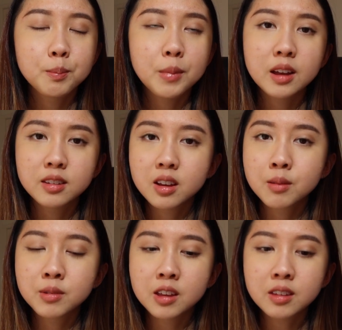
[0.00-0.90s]
my
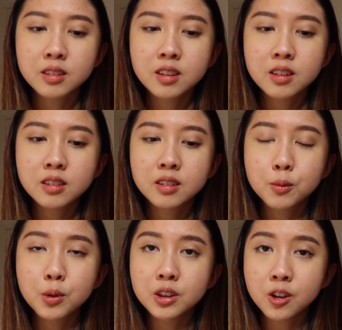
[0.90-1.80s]
circumstances
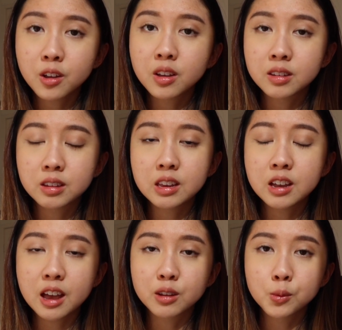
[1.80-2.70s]
were not
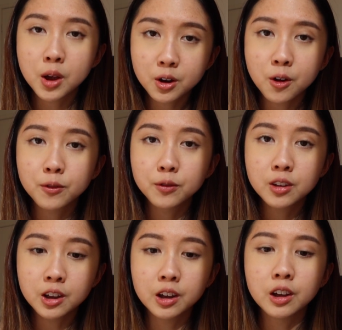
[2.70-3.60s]
considered as one of
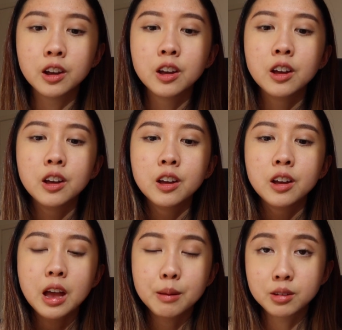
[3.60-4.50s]
the
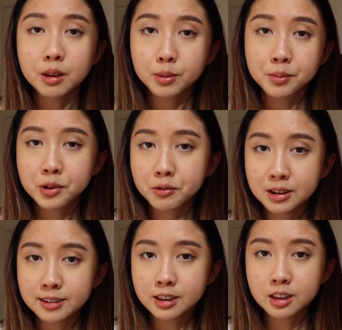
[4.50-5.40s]
acceptable
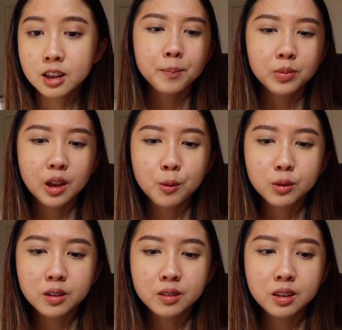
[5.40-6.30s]
reasons. I
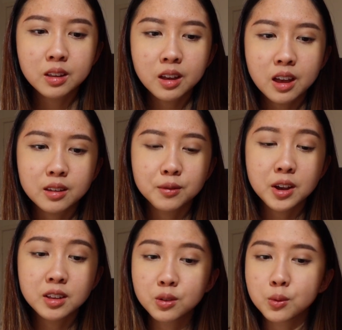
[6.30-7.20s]
was considered as
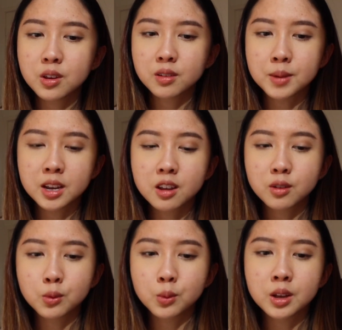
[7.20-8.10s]
final 2 years
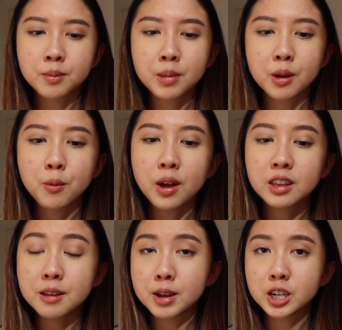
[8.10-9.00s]
medical student, but
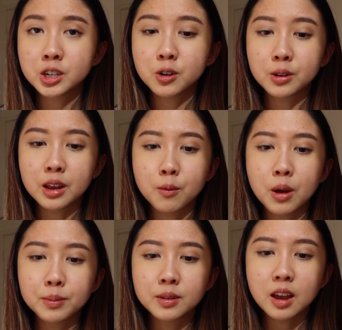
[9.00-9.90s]
what they mentioned on their
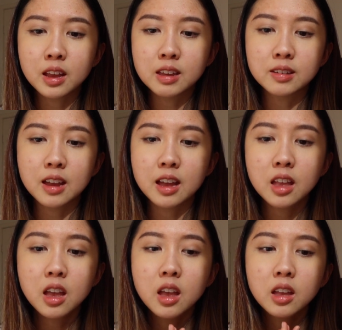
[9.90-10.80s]
website is that
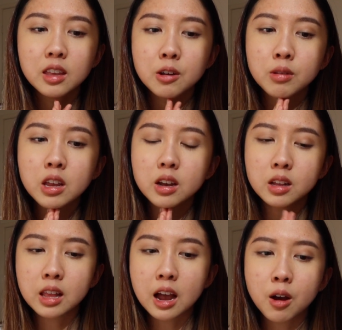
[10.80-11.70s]
they only
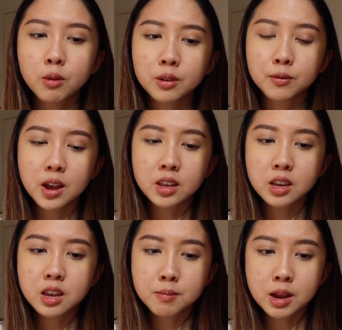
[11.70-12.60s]
allow the final
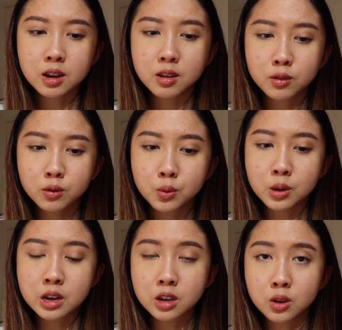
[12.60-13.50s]
year medical
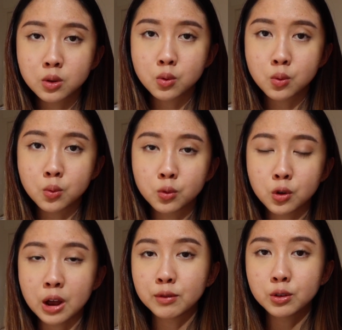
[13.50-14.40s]
student to
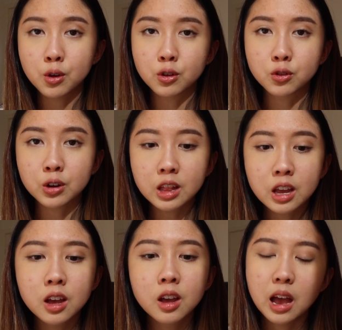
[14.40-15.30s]
travel to
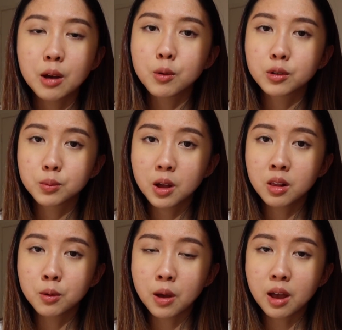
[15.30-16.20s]
Australia. I was
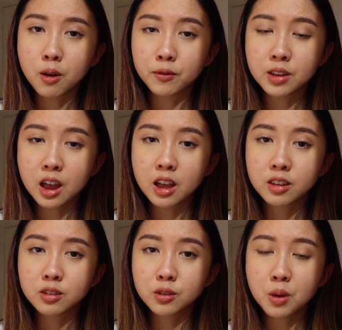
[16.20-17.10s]
well aware of
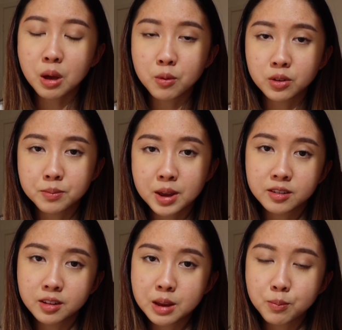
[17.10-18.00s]
that, so I was
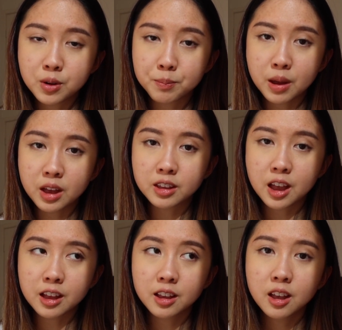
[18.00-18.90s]
mentally prepared
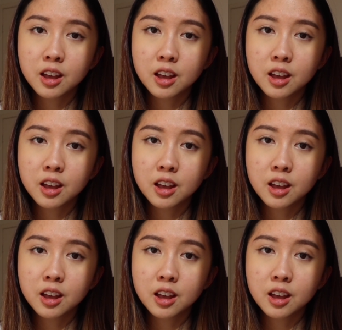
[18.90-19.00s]
that